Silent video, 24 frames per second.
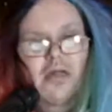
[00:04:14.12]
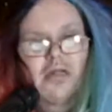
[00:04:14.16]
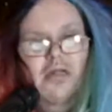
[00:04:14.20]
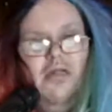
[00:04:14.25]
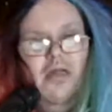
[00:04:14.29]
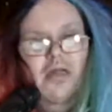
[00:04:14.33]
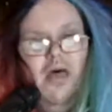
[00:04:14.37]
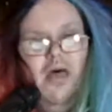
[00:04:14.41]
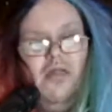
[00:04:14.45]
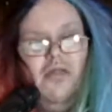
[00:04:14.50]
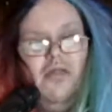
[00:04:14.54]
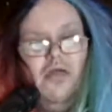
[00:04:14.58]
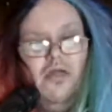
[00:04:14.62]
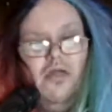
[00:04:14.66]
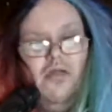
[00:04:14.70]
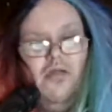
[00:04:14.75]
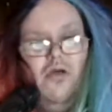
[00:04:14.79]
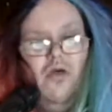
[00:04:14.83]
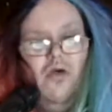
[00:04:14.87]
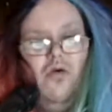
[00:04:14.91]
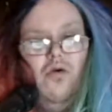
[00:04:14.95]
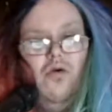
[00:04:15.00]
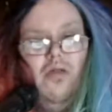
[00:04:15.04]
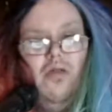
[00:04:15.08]
nothing
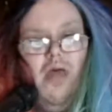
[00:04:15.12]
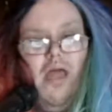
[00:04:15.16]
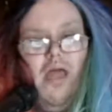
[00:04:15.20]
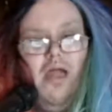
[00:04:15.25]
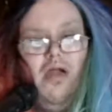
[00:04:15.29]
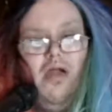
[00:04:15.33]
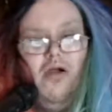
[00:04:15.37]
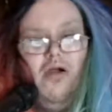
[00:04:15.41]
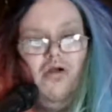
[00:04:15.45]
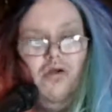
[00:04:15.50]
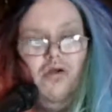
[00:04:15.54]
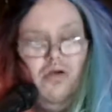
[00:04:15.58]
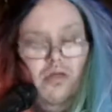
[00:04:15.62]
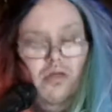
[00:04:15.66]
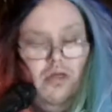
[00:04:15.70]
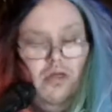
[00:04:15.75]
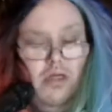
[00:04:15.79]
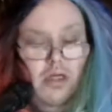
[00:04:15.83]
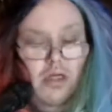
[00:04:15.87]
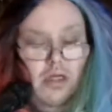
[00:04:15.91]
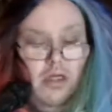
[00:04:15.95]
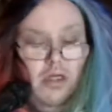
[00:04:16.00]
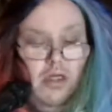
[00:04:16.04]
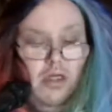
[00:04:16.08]
new there.
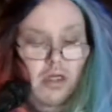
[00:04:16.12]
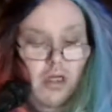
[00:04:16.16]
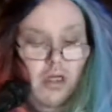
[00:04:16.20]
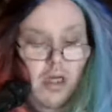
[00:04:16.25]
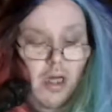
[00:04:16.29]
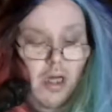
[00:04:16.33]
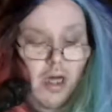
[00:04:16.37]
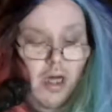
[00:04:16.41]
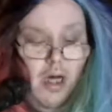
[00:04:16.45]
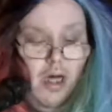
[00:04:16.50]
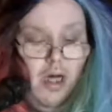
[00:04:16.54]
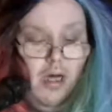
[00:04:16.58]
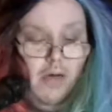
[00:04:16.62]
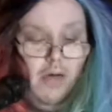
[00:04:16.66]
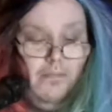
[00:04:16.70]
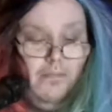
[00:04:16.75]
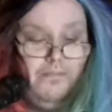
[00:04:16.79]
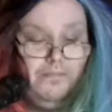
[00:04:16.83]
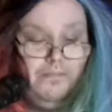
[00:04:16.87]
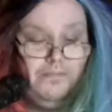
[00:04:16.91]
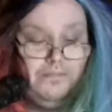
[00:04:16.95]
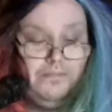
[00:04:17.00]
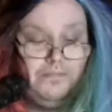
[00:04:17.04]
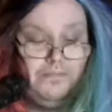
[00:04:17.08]

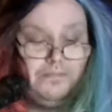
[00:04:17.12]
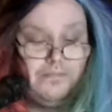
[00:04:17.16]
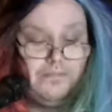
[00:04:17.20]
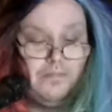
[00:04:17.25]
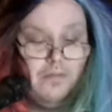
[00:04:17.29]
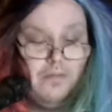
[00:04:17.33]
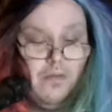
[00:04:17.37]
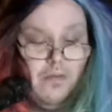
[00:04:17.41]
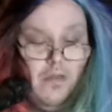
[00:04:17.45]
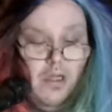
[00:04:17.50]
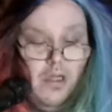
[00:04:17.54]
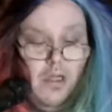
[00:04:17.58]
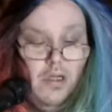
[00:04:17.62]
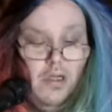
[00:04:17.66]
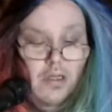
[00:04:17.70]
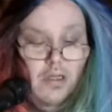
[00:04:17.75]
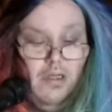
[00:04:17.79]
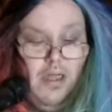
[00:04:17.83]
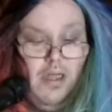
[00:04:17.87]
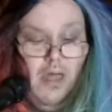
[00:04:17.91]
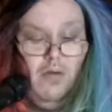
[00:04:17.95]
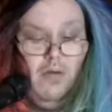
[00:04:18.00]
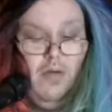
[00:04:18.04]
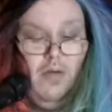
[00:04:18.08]
Um,
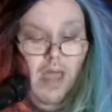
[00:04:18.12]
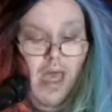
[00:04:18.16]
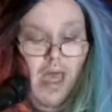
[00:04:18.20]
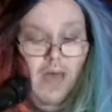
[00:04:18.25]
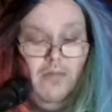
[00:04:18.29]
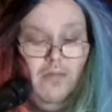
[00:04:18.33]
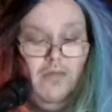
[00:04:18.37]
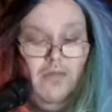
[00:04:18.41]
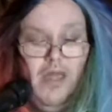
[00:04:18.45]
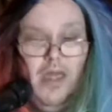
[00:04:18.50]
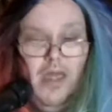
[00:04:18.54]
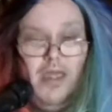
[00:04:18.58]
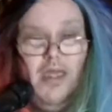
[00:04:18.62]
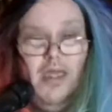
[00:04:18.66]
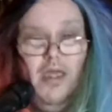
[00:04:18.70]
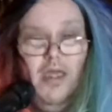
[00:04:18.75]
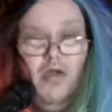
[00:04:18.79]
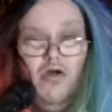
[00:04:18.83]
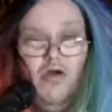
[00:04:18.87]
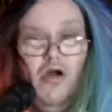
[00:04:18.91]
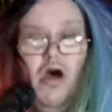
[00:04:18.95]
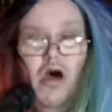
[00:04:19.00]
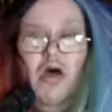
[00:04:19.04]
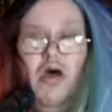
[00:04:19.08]
then we have
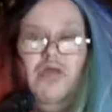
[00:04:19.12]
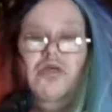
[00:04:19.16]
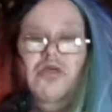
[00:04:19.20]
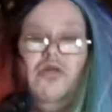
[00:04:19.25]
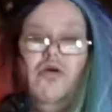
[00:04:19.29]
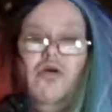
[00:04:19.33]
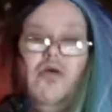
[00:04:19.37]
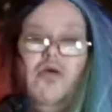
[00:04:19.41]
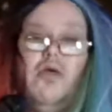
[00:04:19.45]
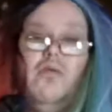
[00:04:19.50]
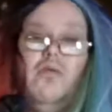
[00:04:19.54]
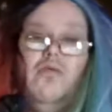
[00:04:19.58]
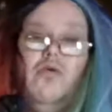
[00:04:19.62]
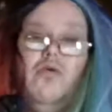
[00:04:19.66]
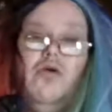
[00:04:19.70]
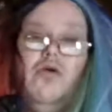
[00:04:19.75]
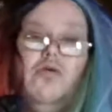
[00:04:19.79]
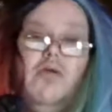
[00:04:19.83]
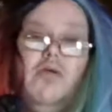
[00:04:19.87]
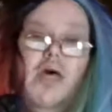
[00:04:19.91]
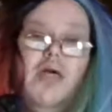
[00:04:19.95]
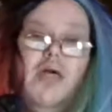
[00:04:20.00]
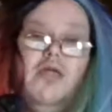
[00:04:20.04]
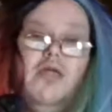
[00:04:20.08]
Nikki Cross looking for
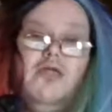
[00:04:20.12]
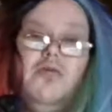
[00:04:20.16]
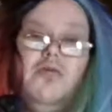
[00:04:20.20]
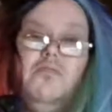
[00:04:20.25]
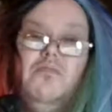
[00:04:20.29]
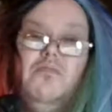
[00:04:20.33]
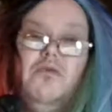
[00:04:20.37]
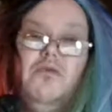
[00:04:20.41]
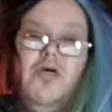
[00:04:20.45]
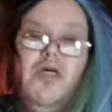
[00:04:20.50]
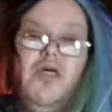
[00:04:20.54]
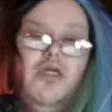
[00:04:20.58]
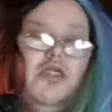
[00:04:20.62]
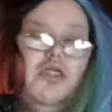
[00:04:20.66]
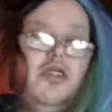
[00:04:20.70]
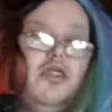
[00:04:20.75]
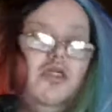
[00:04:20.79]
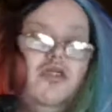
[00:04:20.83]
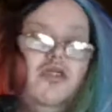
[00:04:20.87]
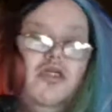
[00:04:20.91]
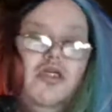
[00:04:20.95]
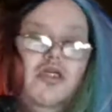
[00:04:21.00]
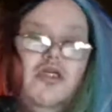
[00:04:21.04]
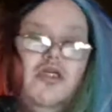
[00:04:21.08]
Alexa Bliss,
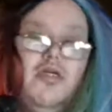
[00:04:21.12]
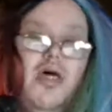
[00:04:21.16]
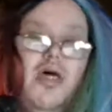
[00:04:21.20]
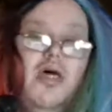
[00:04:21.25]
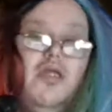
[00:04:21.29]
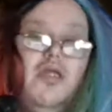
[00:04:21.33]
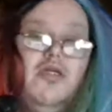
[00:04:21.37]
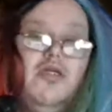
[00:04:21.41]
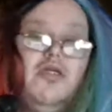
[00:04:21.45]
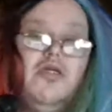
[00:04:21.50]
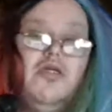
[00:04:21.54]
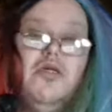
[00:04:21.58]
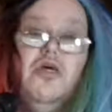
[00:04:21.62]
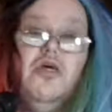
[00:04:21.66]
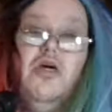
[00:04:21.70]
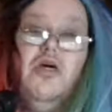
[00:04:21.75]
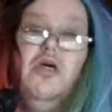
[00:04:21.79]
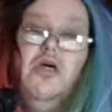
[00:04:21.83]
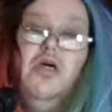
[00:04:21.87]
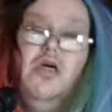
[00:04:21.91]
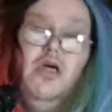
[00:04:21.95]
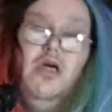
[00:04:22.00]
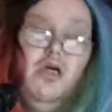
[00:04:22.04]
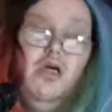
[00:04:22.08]
and she says
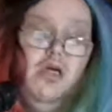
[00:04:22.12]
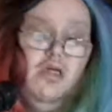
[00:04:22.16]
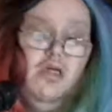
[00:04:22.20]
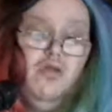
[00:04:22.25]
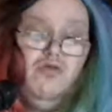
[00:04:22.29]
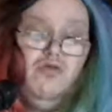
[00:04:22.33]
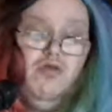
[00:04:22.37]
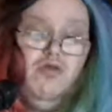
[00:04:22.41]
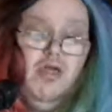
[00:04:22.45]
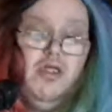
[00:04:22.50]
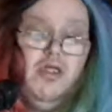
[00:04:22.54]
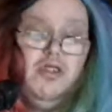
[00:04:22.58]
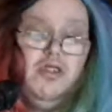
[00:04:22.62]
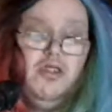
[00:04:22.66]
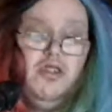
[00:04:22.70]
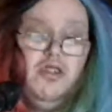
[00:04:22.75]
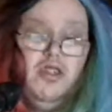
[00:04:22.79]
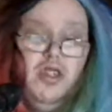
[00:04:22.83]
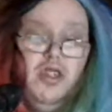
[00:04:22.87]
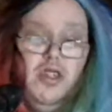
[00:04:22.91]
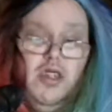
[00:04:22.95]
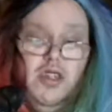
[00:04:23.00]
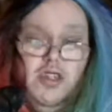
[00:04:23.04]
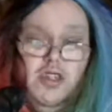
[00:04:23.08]
the reason
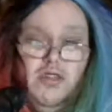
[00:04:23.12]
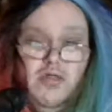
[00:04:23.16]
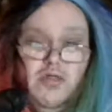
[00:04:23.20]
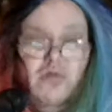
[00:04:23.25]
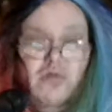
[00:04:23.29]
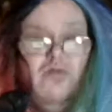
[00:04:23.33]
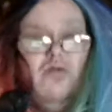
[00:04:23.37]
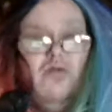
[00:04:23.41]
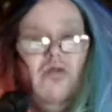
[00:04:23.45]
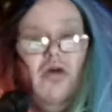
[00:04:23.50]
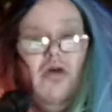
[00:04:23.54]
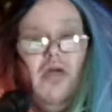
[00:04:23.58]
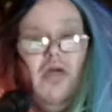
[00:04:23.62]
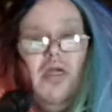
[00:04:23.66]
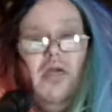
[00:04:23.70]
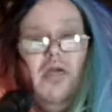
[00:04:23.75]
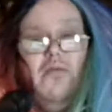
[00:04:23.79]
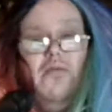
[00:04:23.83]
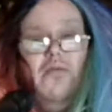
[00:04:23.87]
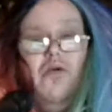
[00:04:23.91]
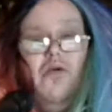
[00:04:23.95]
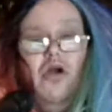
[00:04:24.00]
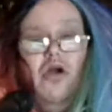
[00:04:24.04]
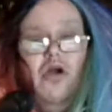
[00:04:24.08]
she's
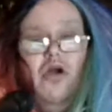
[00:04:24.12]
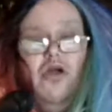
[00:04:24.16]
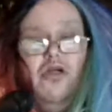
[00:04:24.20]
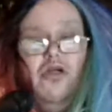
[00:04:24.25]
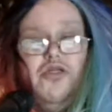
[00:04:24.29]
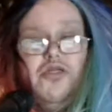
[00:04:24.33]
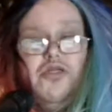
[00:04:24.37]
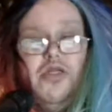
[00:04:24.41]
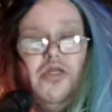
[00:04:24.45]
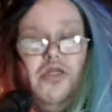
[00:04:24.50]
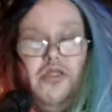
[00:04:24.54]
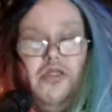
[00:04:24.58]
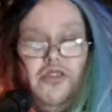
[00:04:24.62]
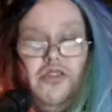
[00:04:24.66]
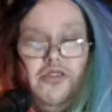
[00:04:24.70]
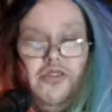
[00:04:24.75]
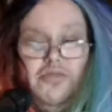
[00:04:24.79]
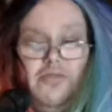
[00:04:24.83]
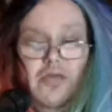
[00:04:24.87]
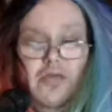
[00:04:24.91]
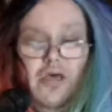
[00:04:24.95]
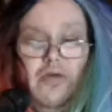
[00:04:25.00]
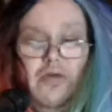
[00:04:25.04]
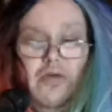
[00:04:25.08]
looking for her is
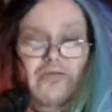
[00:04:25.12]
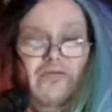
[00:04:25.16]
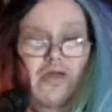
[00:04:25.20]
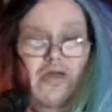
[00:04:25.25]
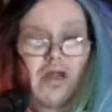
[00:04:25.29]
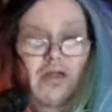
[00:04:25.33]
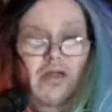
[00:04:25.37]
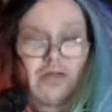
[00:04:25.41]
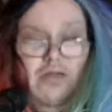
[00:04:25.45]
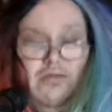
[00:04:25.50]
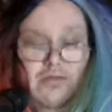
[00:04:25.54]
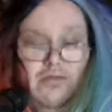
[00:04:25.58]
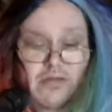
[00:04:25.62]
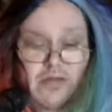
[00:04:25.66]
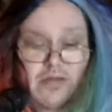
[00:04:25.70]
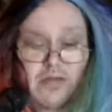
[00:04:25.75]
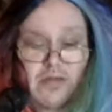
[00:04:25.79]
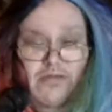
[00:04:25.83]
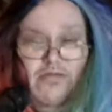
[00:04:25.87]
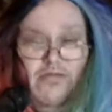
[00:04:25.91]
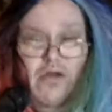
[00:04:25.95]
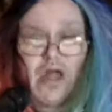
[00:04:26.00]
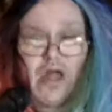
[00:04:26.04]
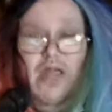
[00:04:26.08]
because a
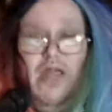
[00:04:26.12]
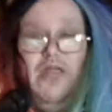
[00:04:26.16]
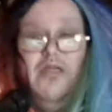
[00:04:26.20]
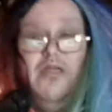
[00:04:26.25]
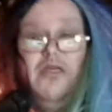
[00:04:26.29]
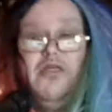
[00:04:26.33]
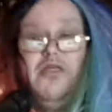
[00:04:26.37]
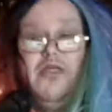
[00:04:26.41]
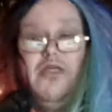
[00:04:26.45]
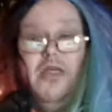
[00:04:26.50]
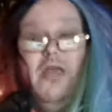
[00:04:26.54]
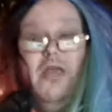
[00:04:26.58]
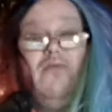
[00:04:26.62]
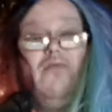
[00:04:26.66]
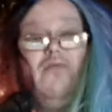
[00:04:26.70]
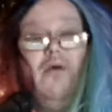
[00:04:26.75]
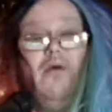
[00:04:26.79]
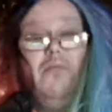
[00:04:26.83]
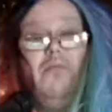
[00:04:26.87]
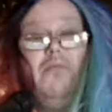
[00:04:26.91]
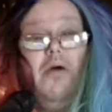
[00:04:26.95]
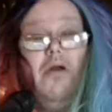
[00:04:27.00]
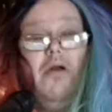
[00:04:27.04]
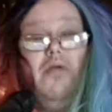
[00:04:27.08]
friend doesn't give
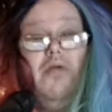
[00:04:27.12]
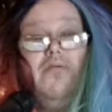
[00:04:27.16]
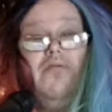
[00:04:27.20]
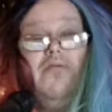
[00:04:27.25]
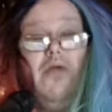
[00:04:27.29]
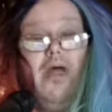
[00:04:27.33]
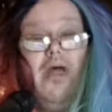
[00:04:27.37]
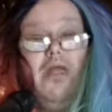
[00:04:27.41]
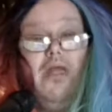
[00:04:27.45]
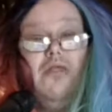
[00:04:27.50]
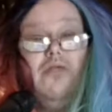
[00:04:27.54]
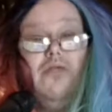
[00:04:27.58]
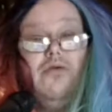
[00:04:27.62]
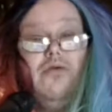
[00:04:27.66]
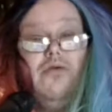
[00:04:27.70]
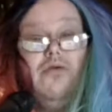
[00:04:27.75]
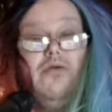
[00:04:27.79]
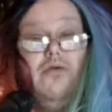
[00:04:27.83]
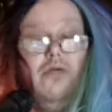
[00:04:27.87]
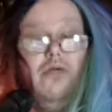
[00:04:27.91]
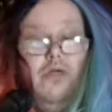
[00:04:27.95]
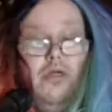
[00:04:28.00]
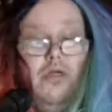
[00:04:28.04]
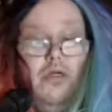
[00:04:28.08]
up on a friend.
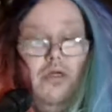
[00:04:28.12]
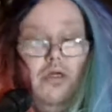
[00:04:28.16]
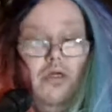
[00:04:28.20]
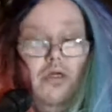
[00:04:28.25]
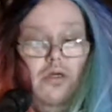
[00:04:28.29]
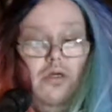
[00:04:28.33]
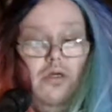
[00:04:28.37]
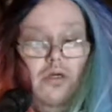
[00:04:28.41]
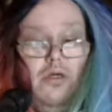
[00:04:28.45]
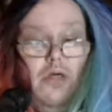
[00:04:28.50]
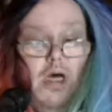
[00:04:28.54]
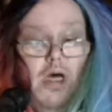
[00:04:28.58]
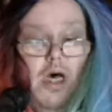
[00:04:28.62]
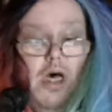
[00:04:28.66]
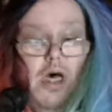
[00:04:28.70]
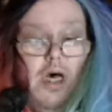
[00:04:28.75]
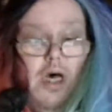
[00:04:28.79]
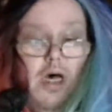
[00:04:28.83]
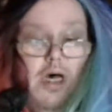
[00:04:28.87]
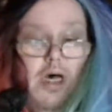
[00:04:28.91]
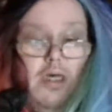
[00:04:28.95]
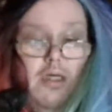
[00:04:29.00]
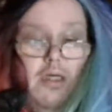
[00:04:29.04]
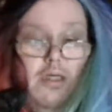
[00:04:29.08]

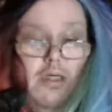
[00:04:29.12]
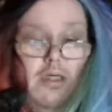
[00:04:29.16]
Uh,